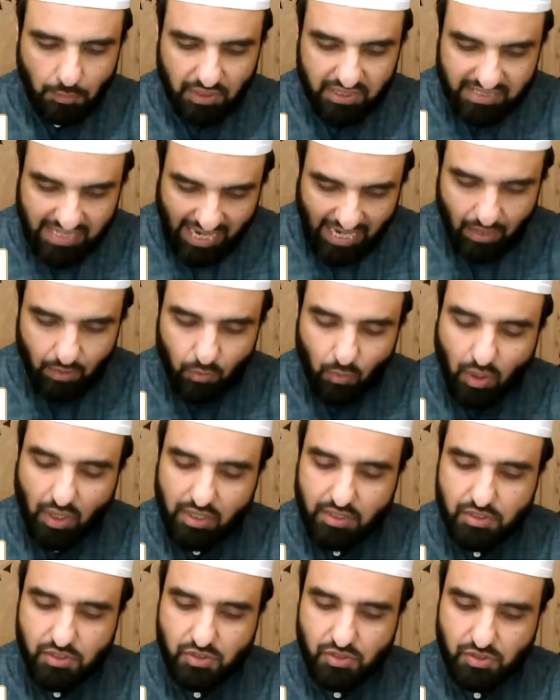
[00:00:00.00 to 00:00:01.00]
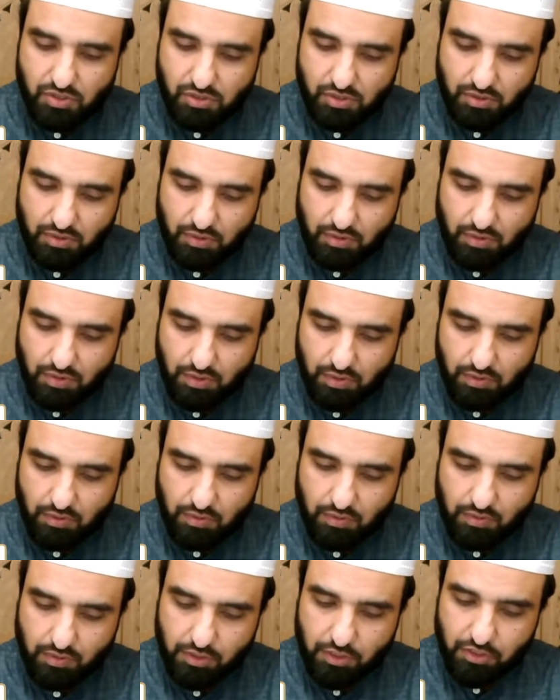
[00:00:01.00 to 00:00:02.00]
But that was,
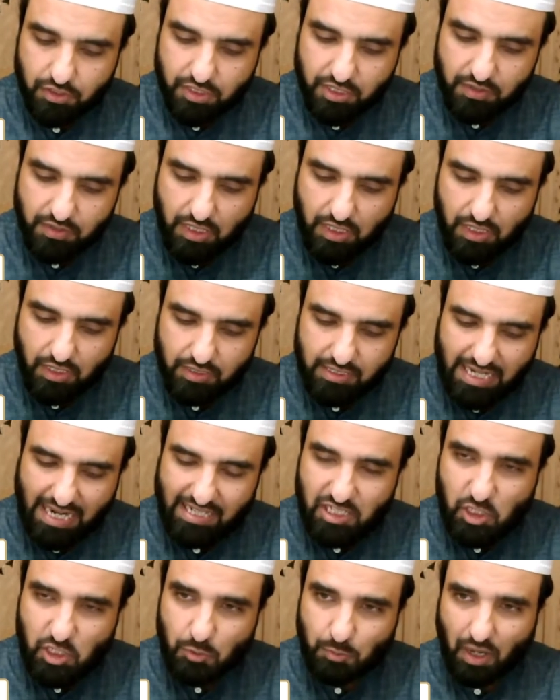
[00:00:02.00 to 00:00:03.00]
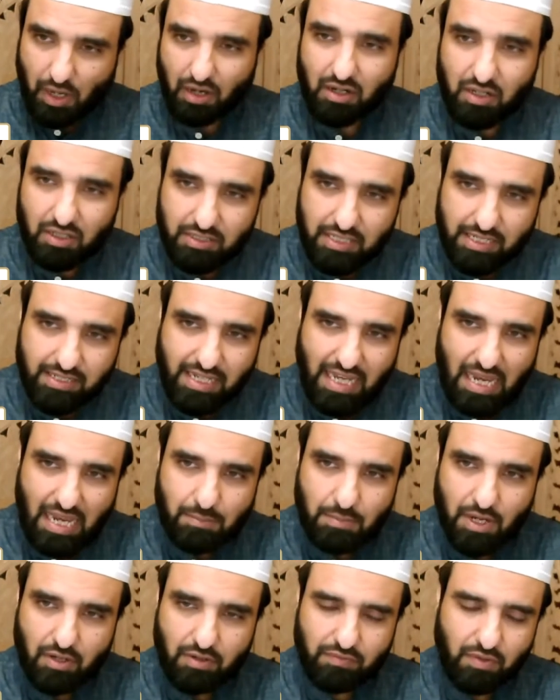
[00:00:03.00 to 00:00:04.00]
you see, that spark that
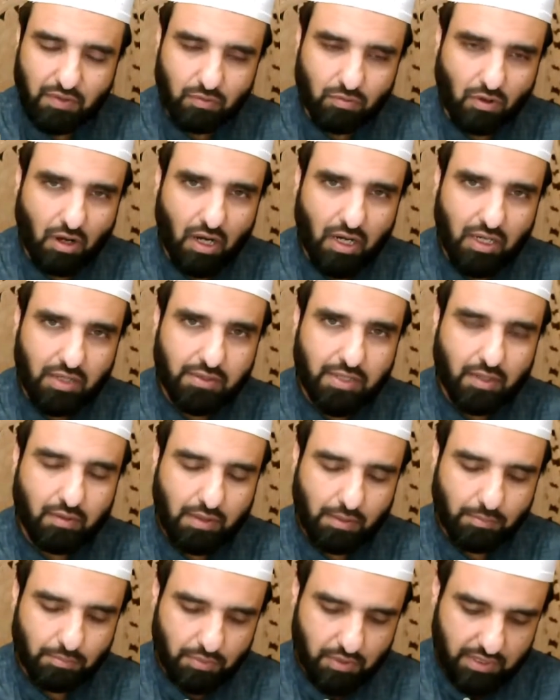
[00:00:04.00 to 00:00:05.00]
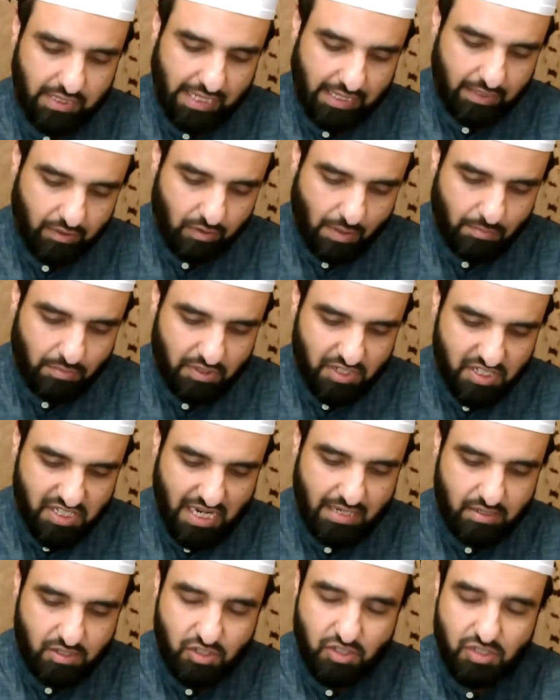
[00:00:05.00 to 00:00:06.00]
came out of the rock, that it
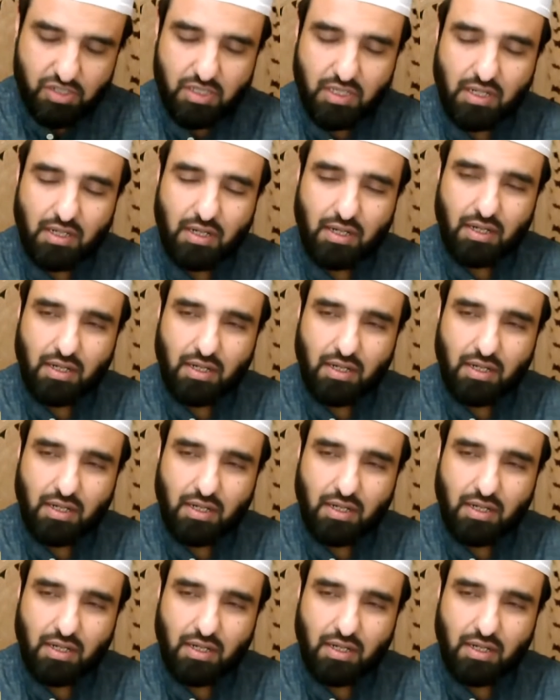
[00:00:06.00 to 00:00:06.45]
represents